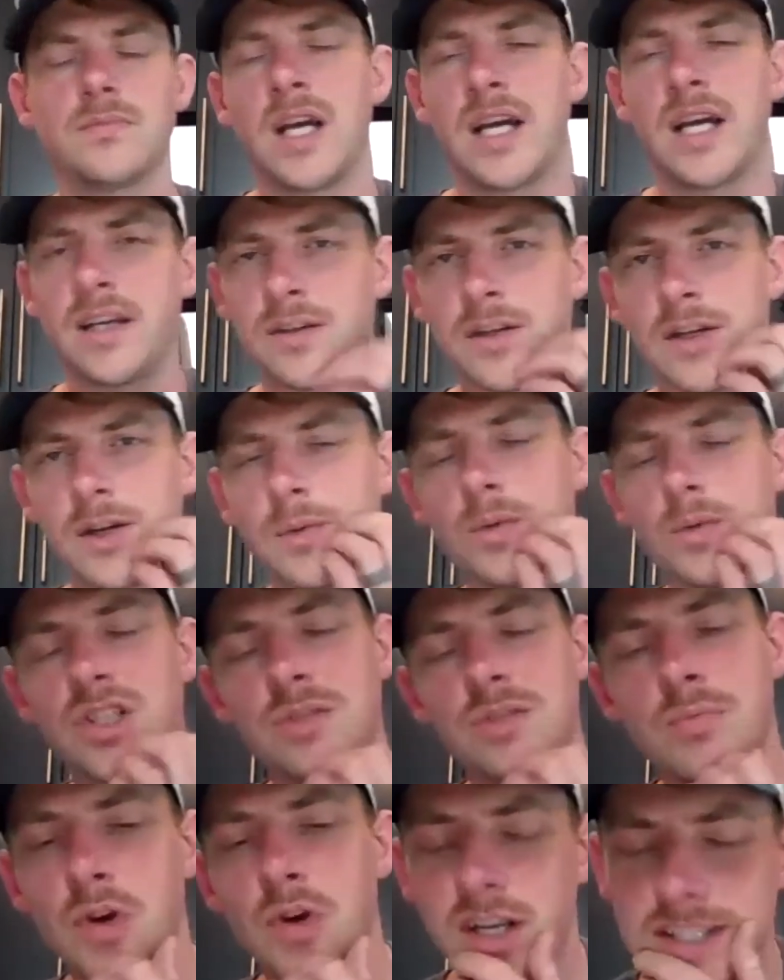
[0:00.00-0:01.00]
I don't know,
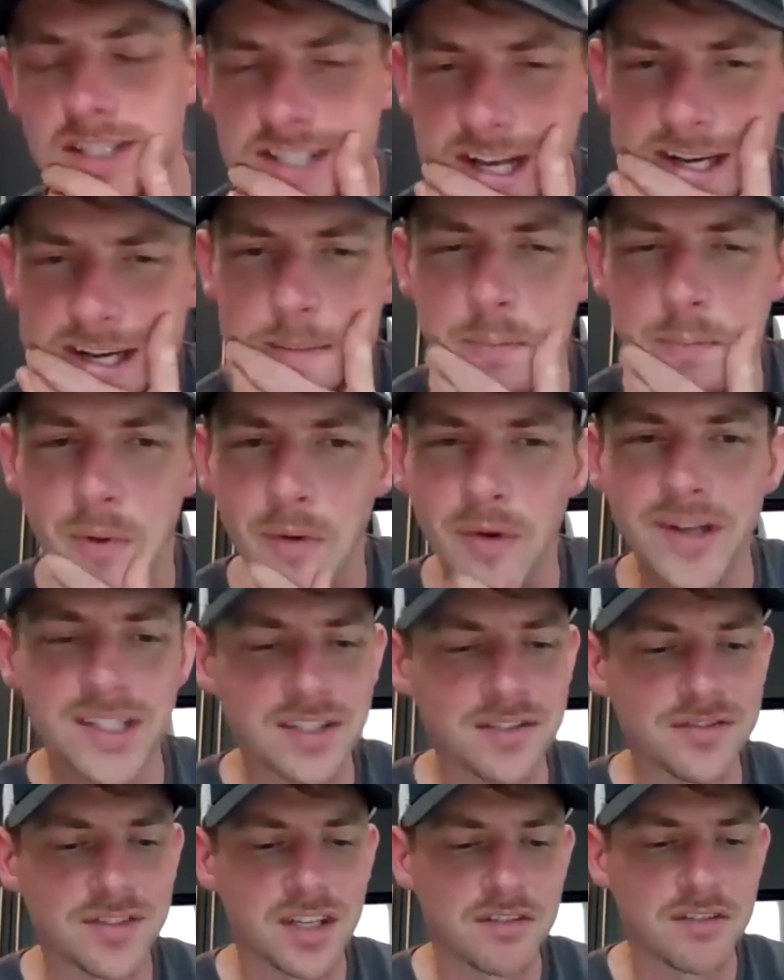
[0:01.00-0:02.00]
just more exciting
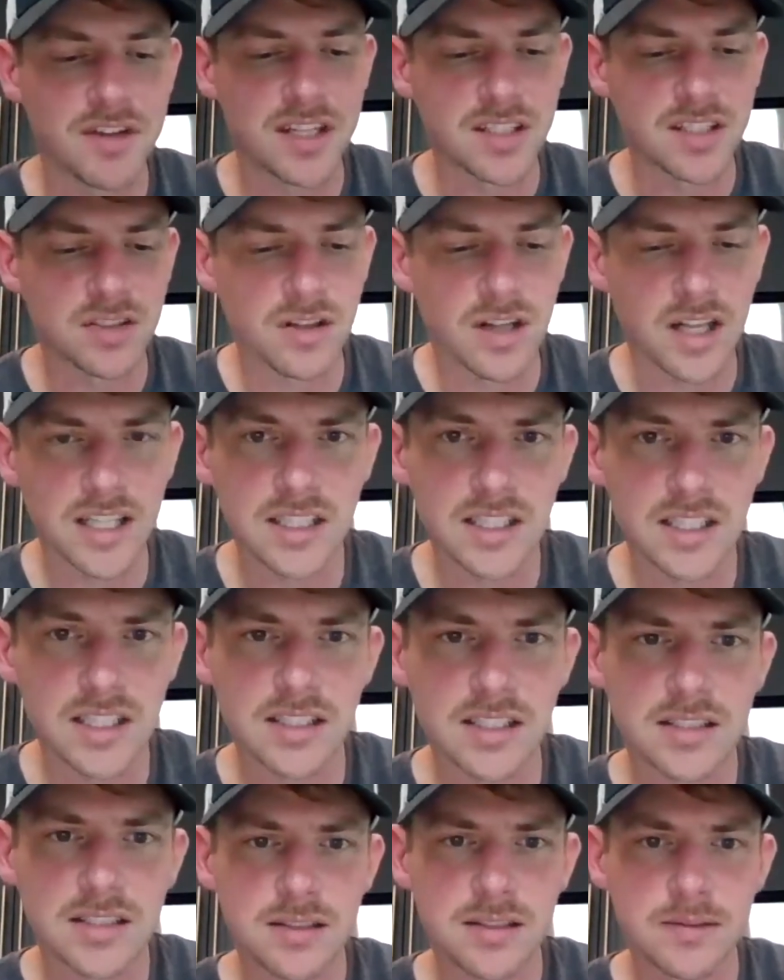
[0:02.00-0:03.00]
points of an adventure like
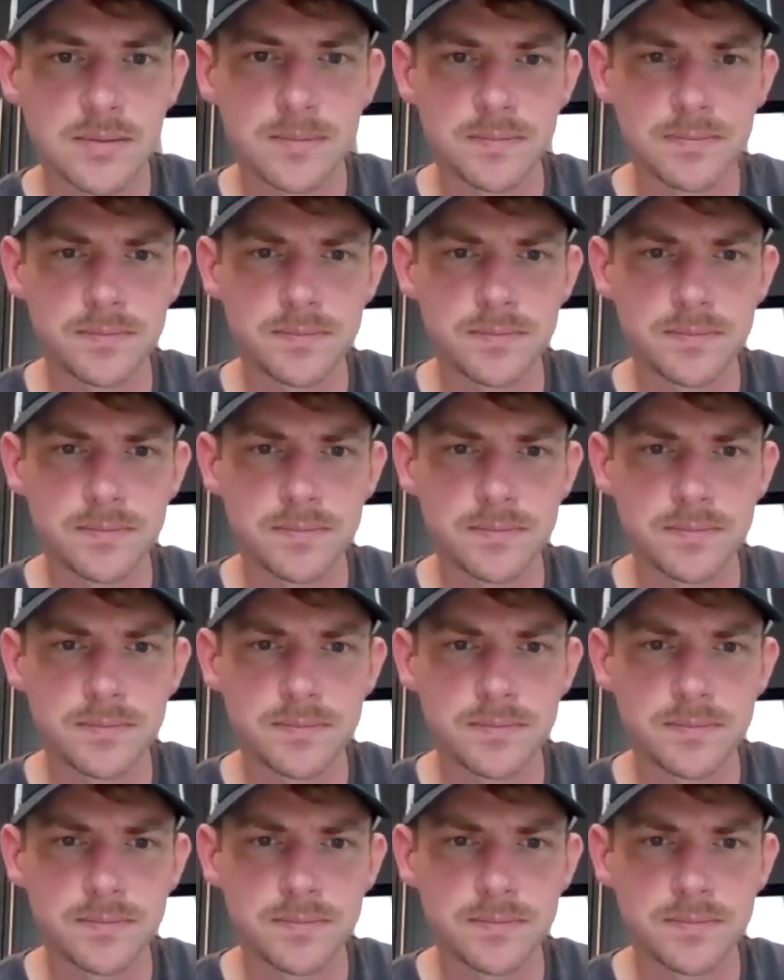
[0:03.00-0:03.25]
this.